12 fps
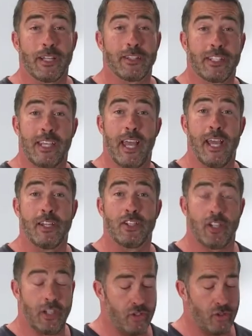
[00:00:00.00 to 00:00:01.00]
got the
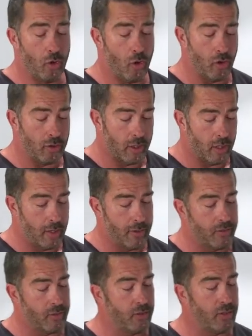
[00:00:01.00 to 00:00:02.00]
cans installed,
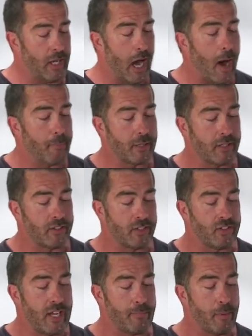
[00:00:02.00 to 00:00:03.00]
this is the optics that
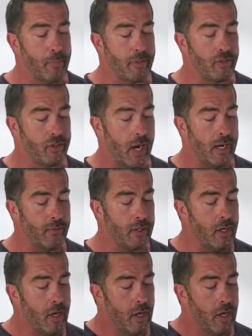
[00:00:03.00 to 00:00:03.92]
snap up inside of it.